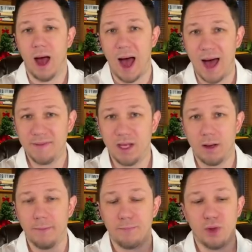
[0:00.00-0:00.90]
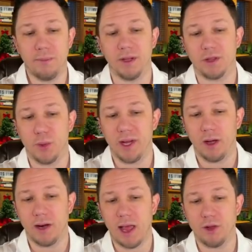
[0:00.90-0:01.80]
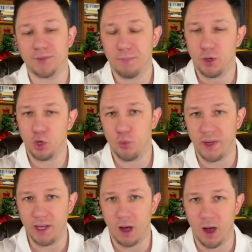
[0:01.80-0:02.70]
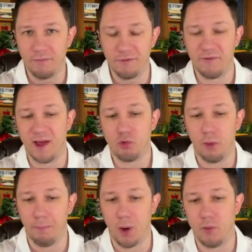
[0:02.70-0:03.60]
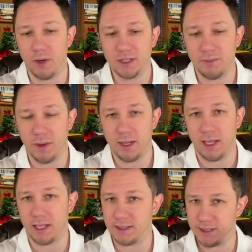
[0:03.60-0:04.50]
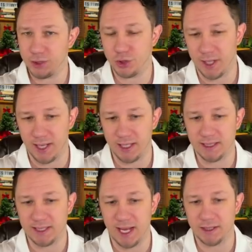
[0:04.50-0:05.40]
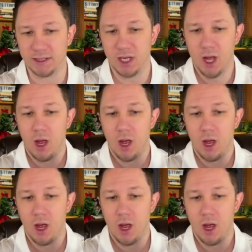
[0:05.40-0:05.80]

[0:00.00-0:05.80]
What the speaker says: On the unemployment, $300 per week of a federal bonus money in addition to any states,